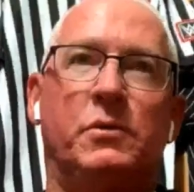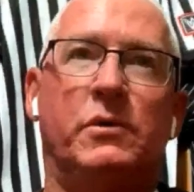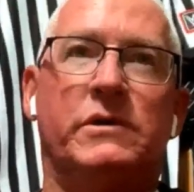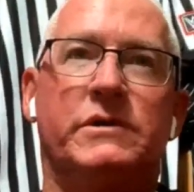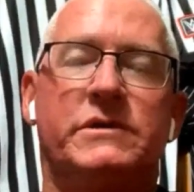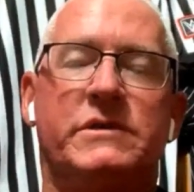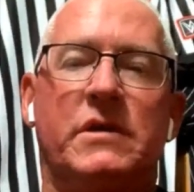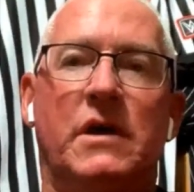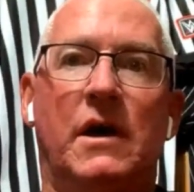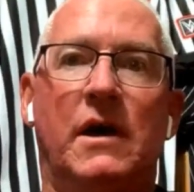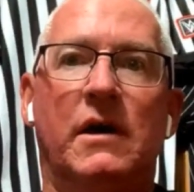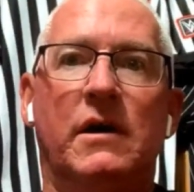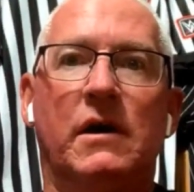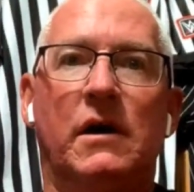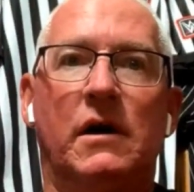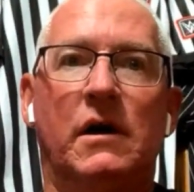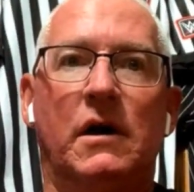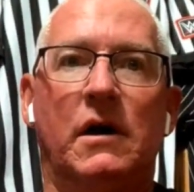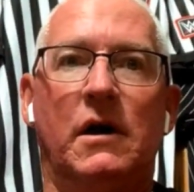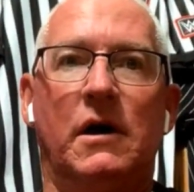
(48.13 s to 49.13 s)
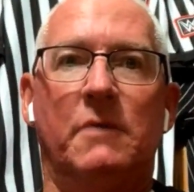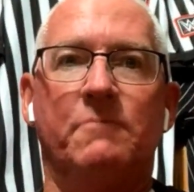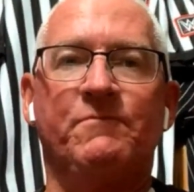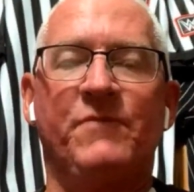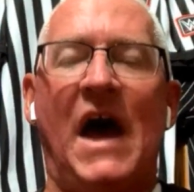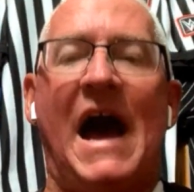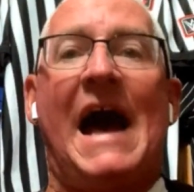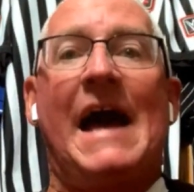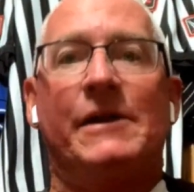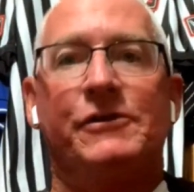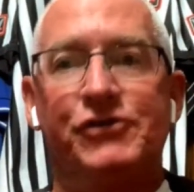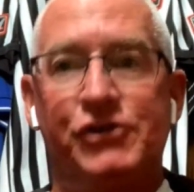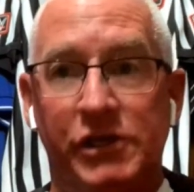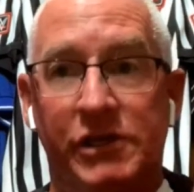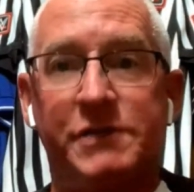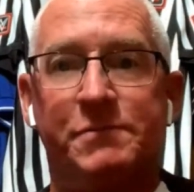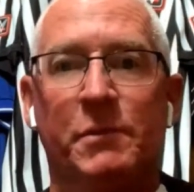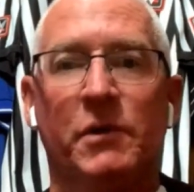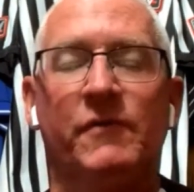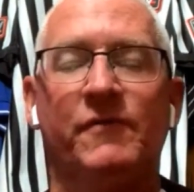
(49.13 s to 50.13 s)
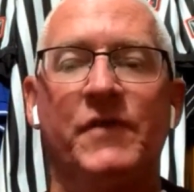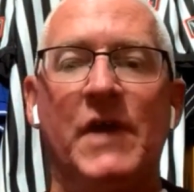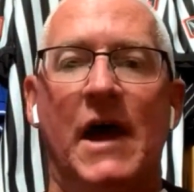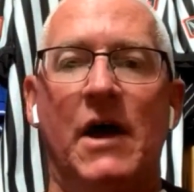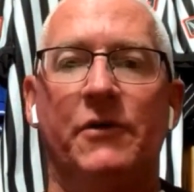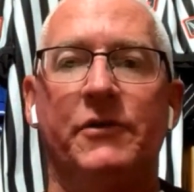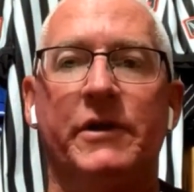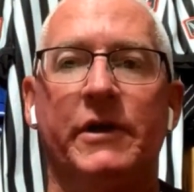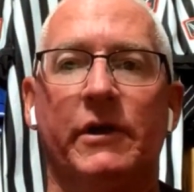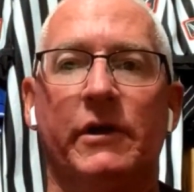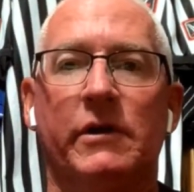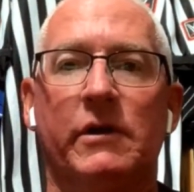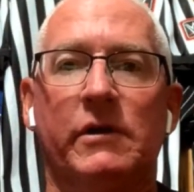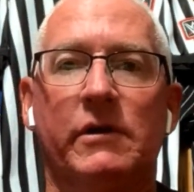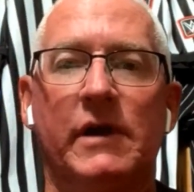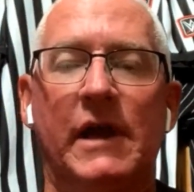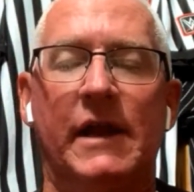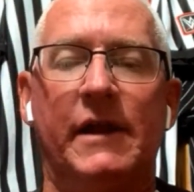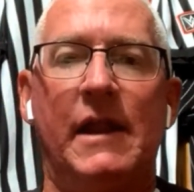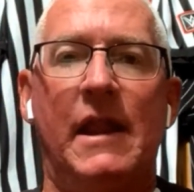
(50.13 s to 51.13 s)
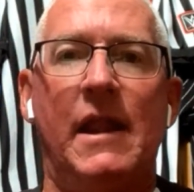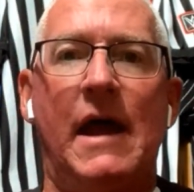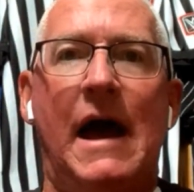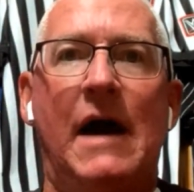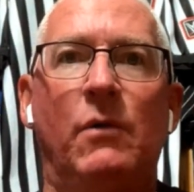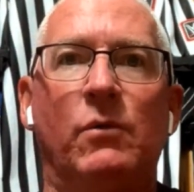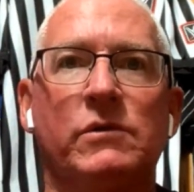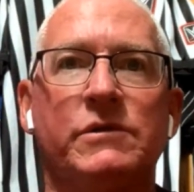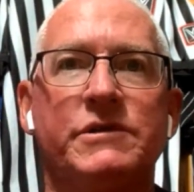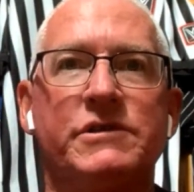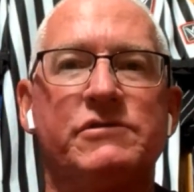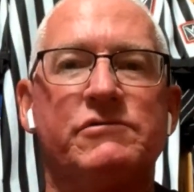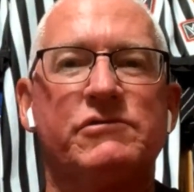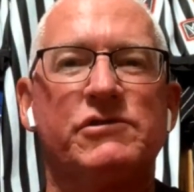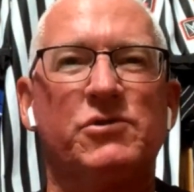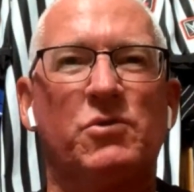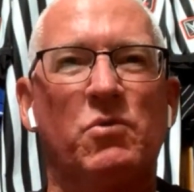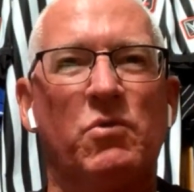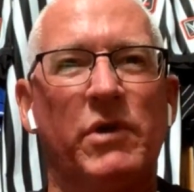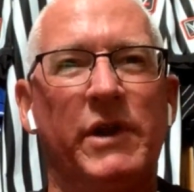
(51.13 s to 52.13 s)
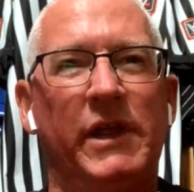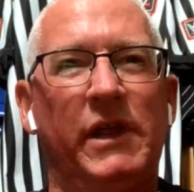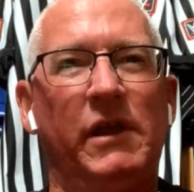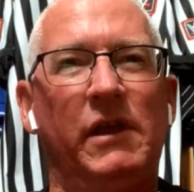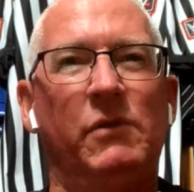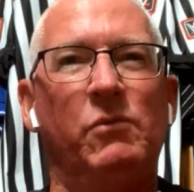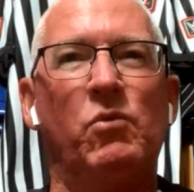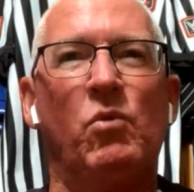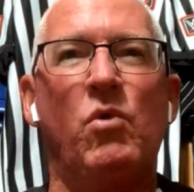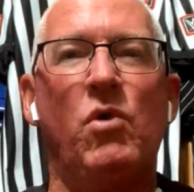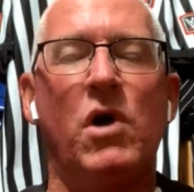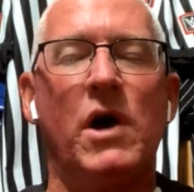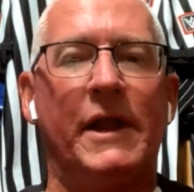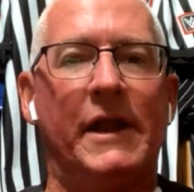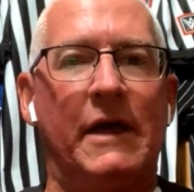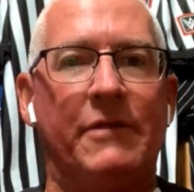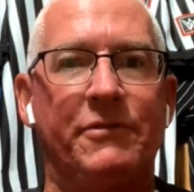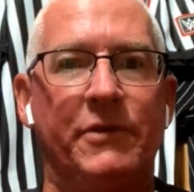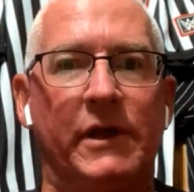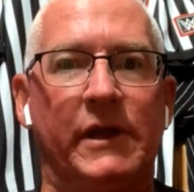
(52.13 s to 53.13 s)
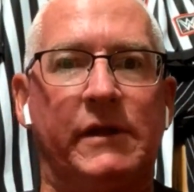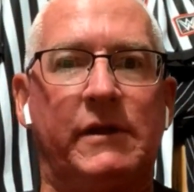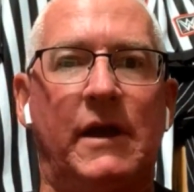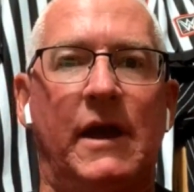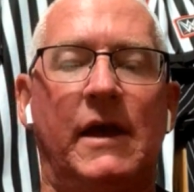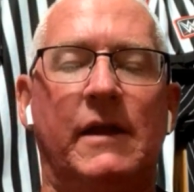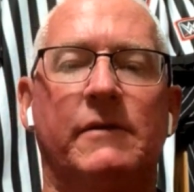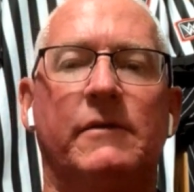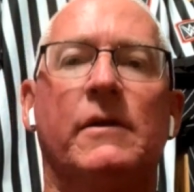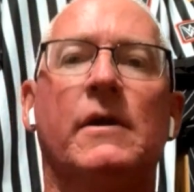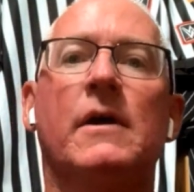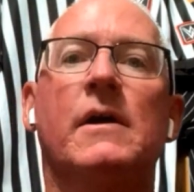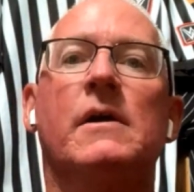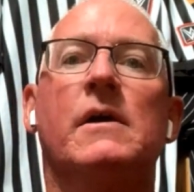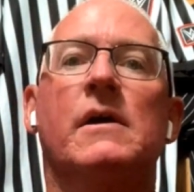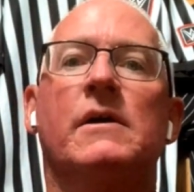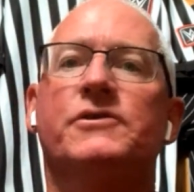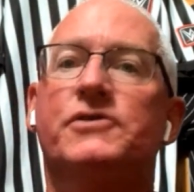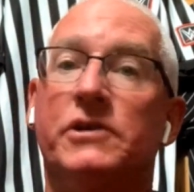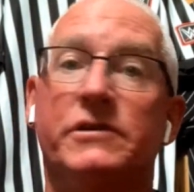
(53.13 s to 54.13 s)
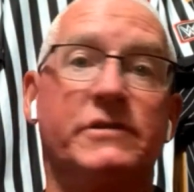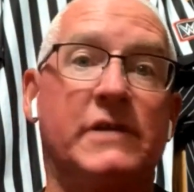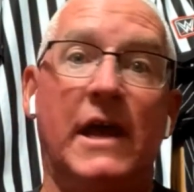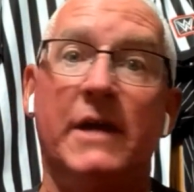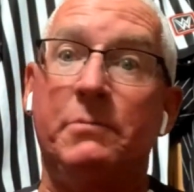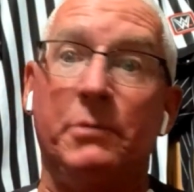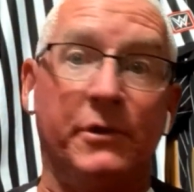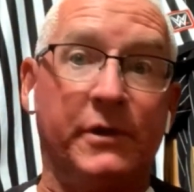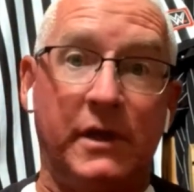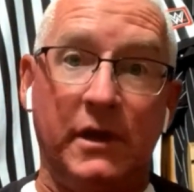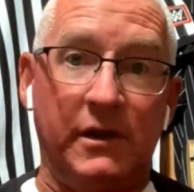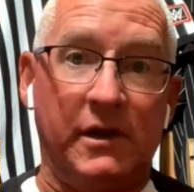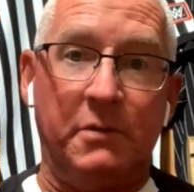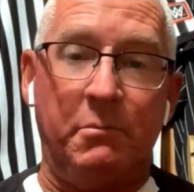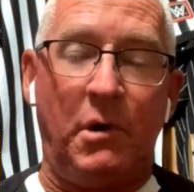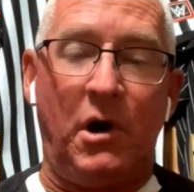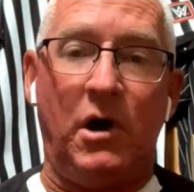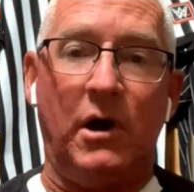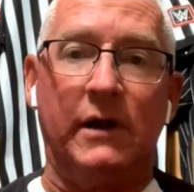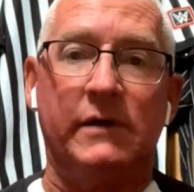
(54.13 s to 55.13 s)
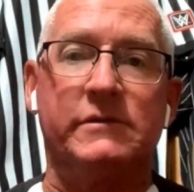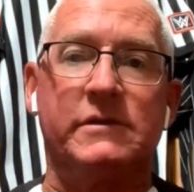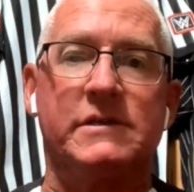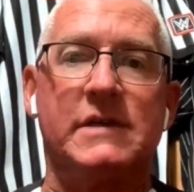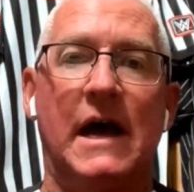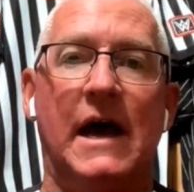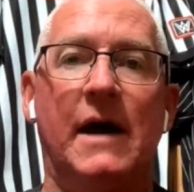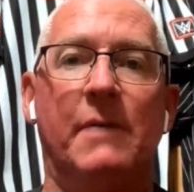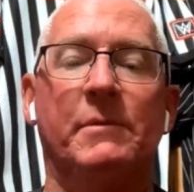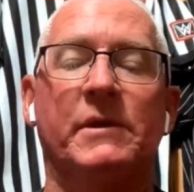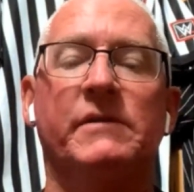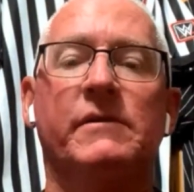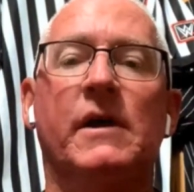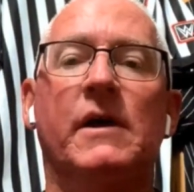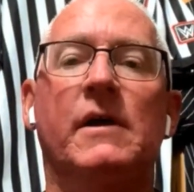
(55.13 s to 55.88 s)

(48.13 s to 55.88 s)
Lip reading: was, I had just moved down here, and I was 21, I think, and just able to get in the bar at the time. And